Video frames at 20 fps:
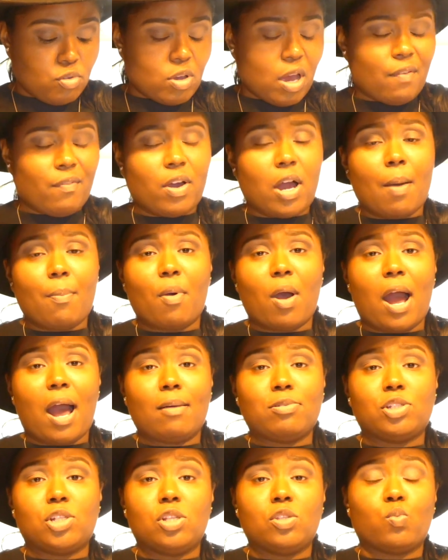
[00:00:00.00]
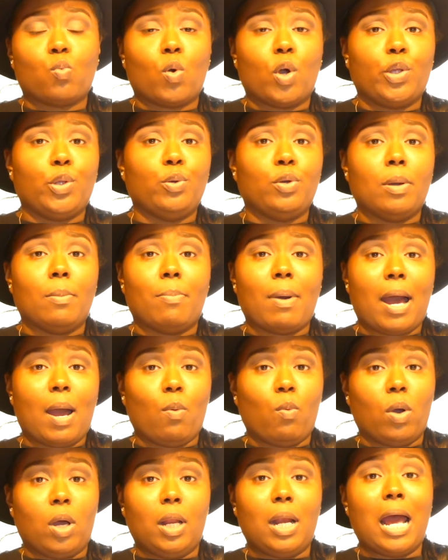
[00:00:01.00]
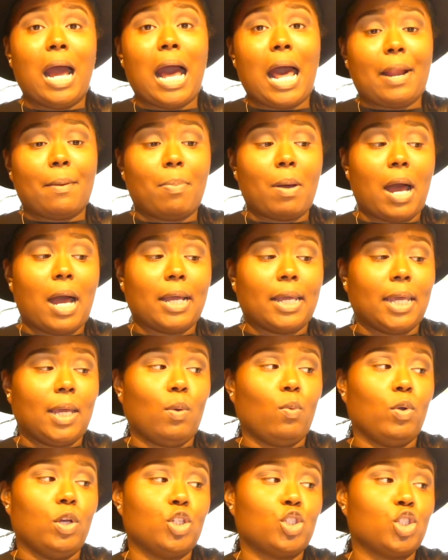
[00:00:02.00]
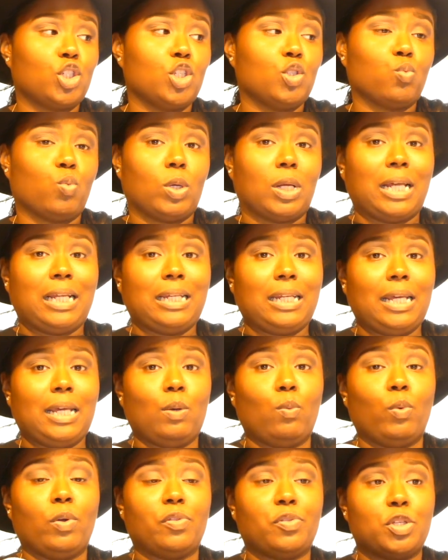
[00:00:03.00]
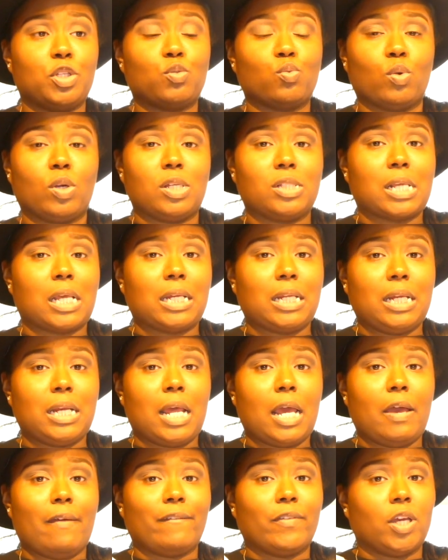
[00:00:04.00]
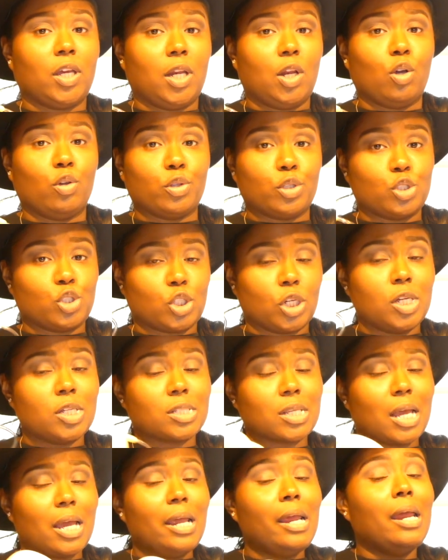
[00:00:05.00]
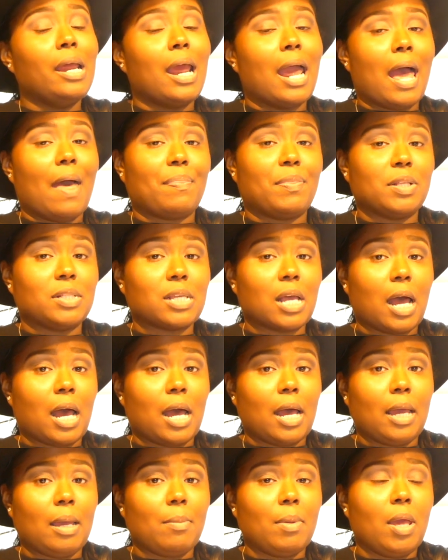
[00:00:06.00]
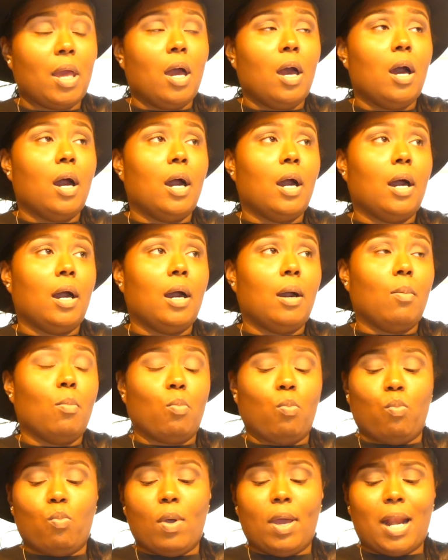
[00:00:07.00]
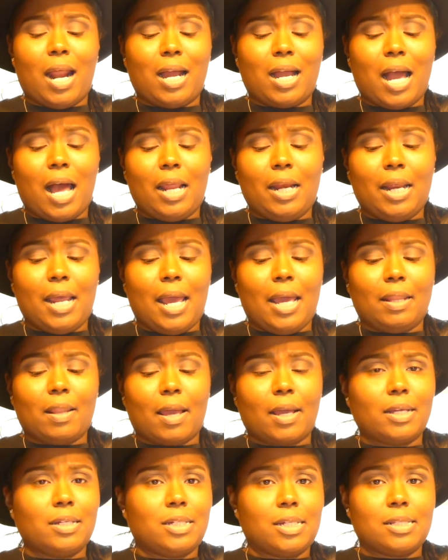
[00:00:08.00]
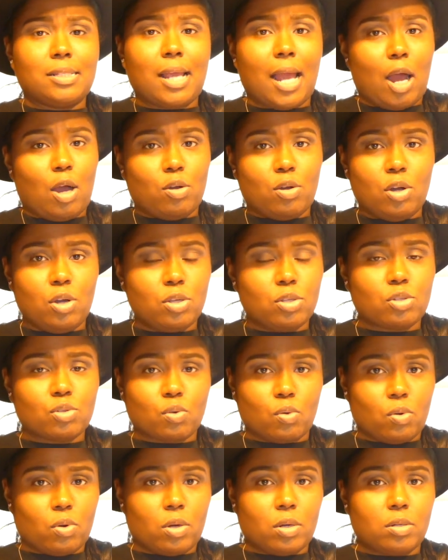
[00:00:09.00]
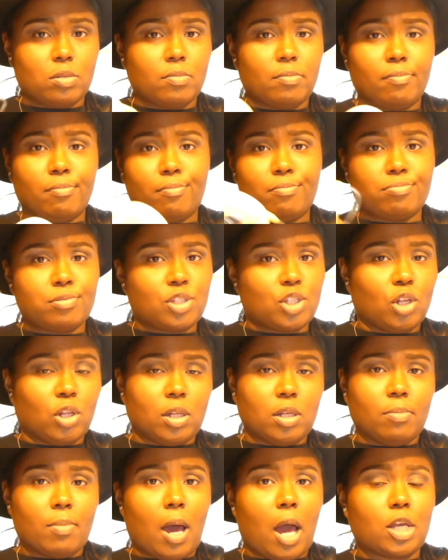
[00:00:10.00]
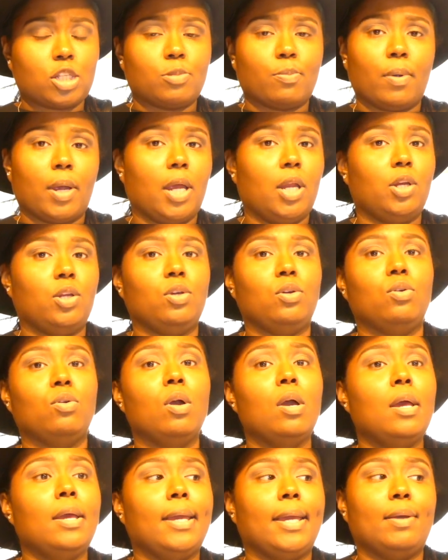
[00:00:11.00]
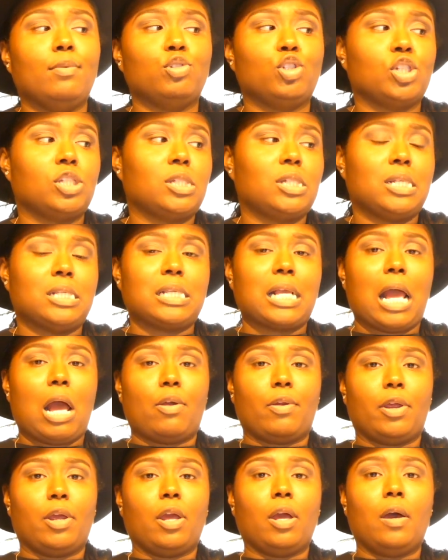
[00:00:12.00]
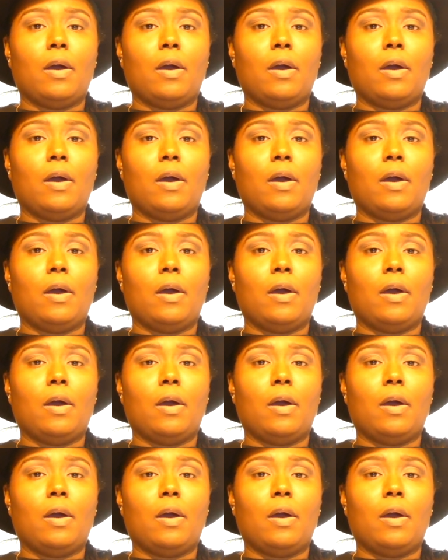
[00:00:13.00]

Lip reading: have a couple options. One, you can buy one out of pocket, which is what I did with this one because I didn't have good health insurance at the time. And I got it at like a discount store, still in the box, brand new. It was just discounted